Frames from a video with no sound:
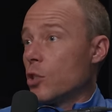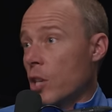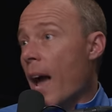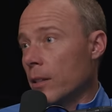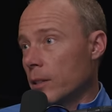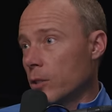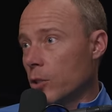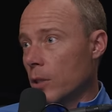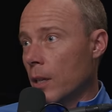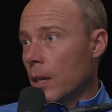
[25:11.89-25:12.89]
a
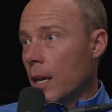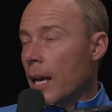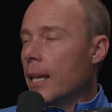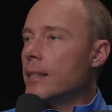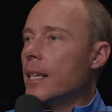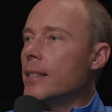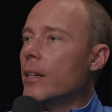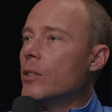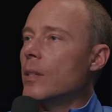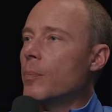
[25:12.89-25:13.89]
challenge and
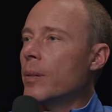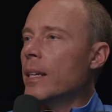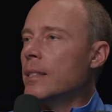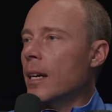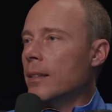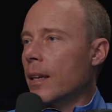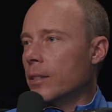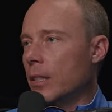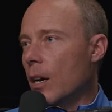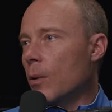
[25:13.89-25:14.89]
says, there's a place I'd
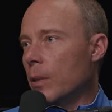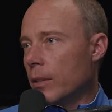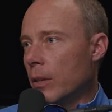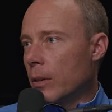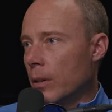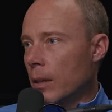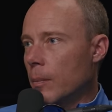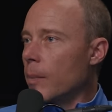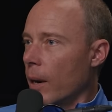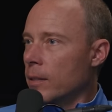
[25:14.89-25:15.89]
like to go with you,
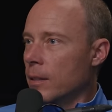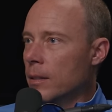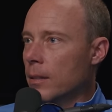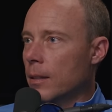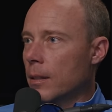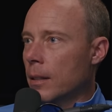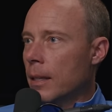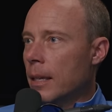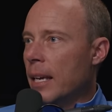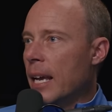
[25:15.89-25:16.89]
but Preston,
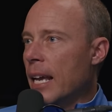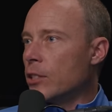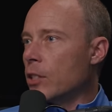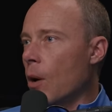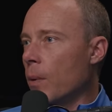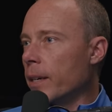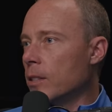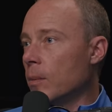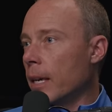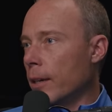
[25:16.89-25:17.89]
it's
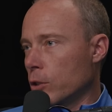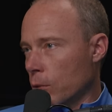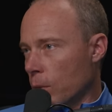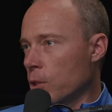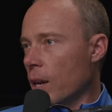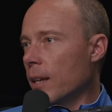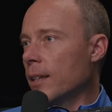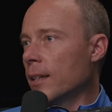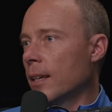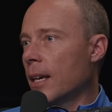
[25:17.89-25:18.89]
going to be
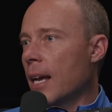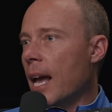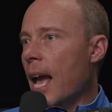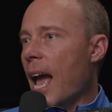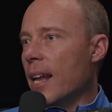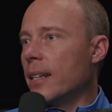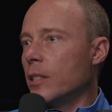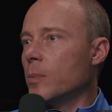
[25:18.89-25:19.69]
excruciating and